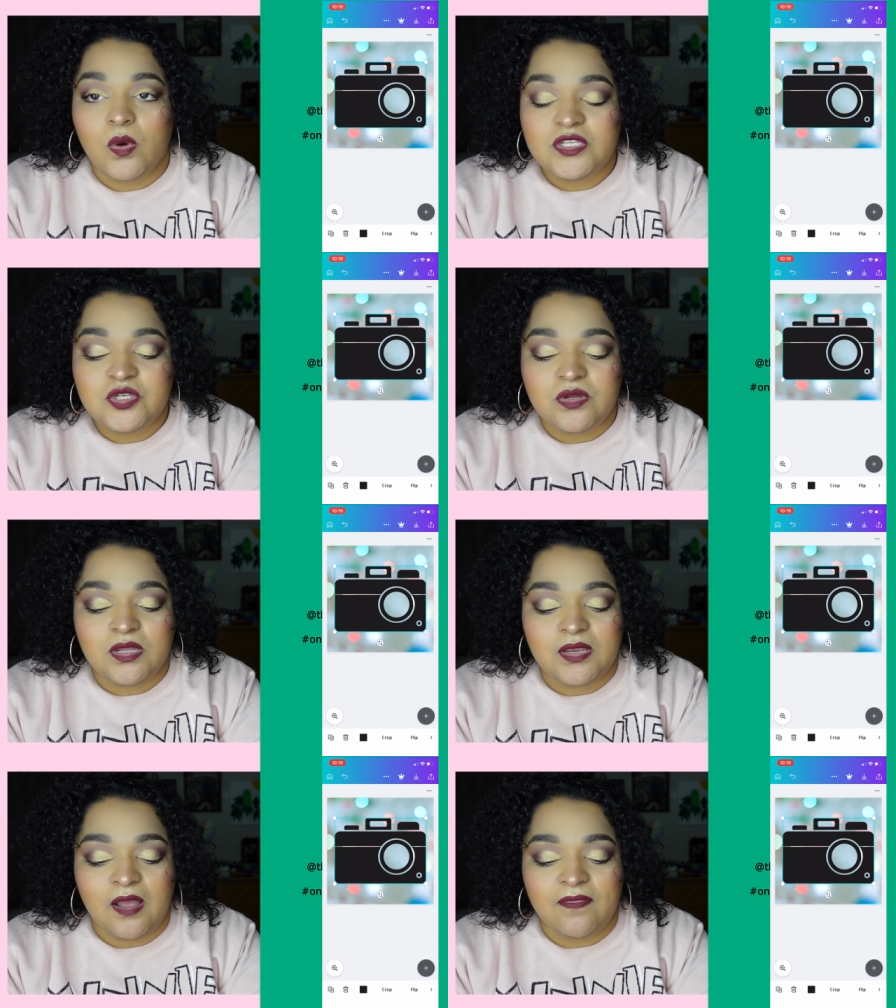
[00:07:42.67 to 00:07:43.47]
Once you
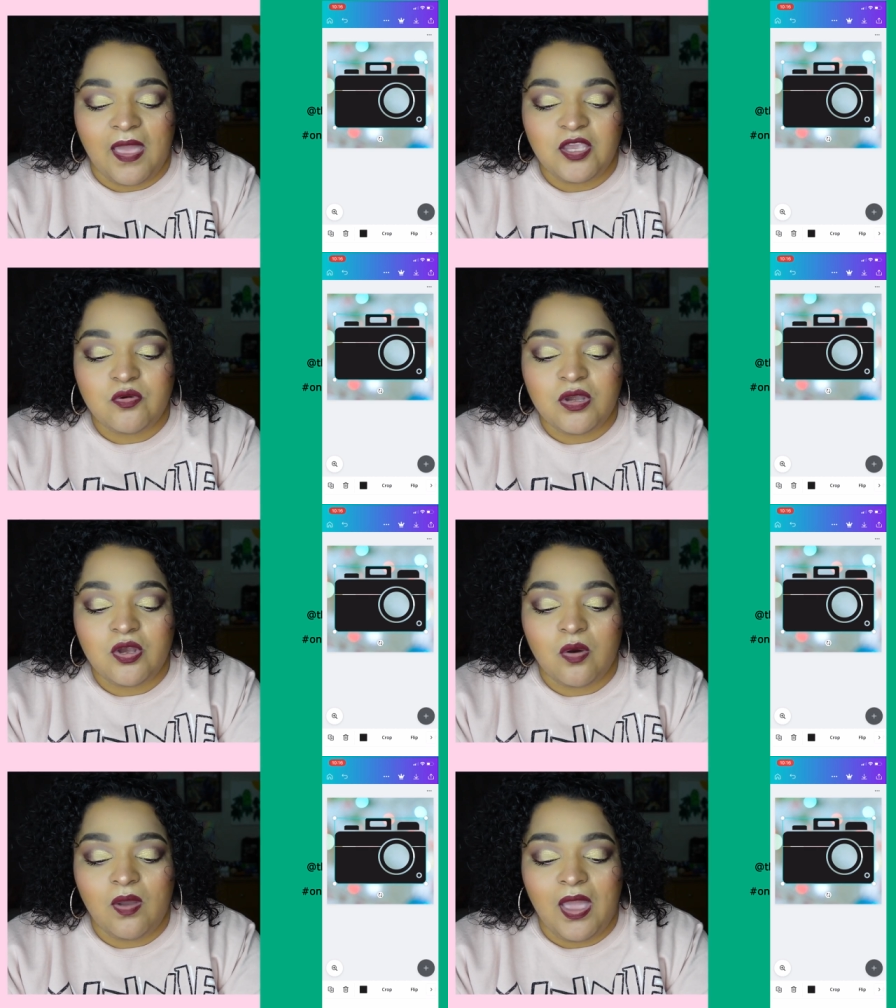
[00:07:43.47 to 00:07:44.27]
click on that, you can
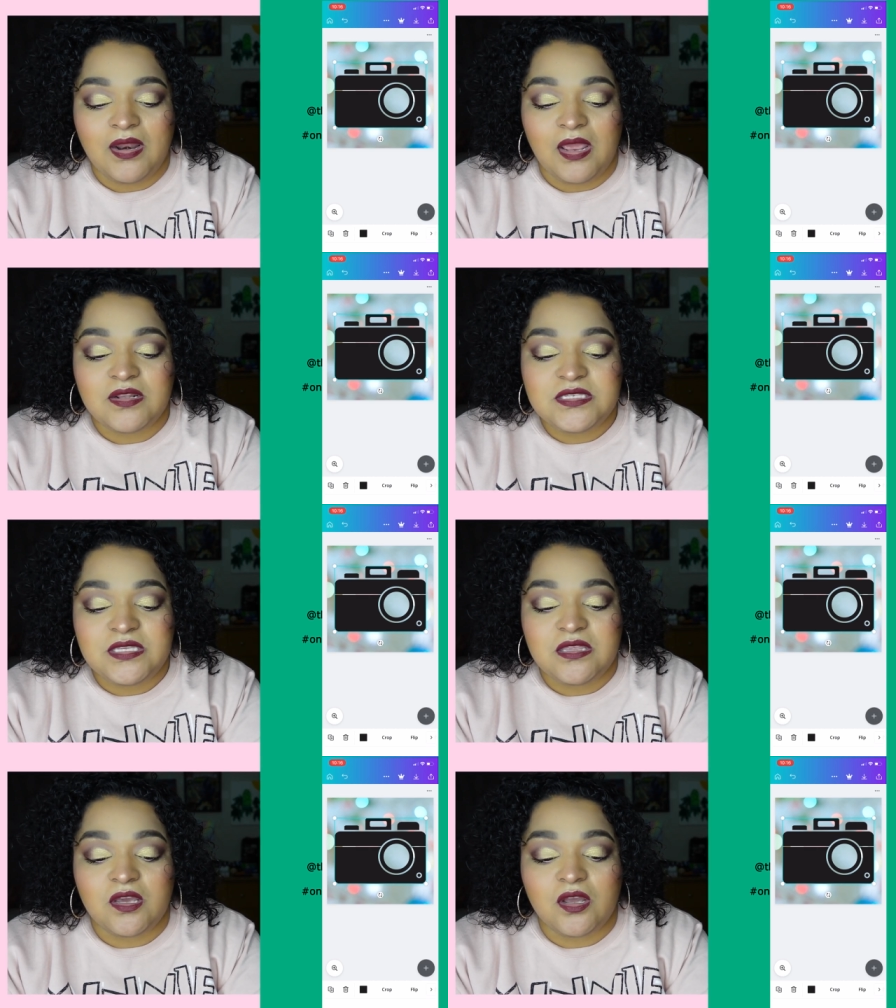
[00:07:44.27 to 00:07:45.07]
go ahead and
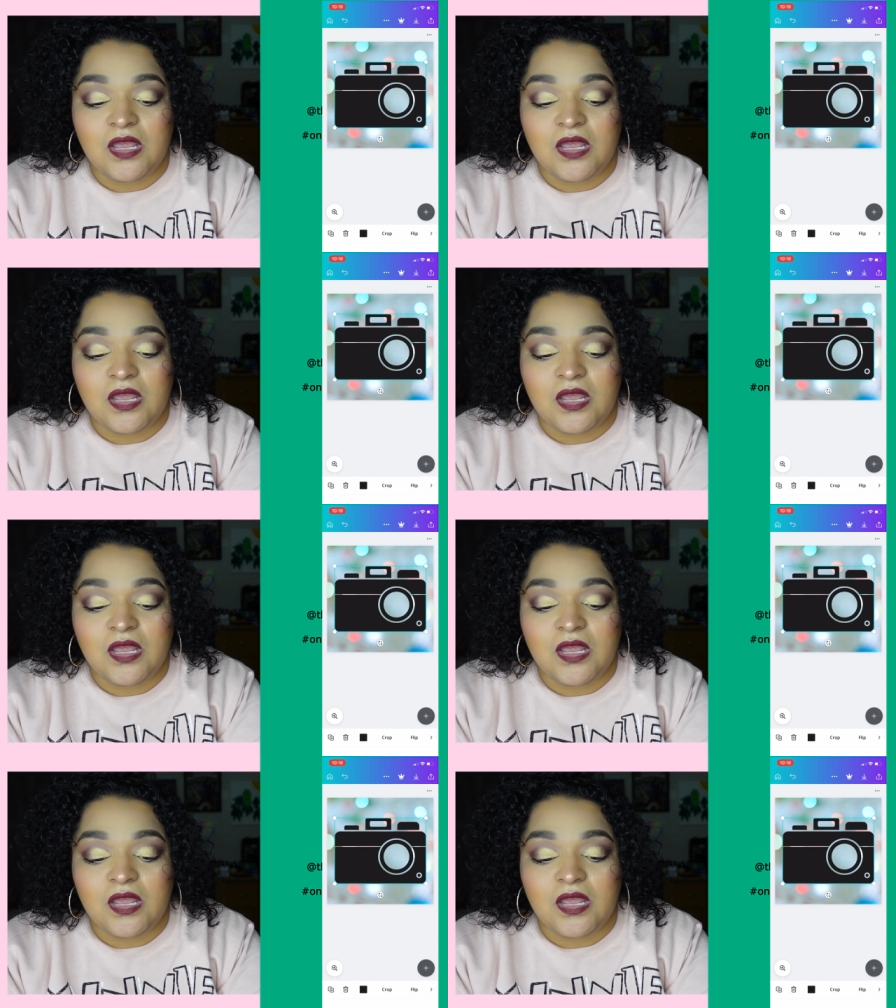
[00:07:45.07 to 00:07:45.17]
see the,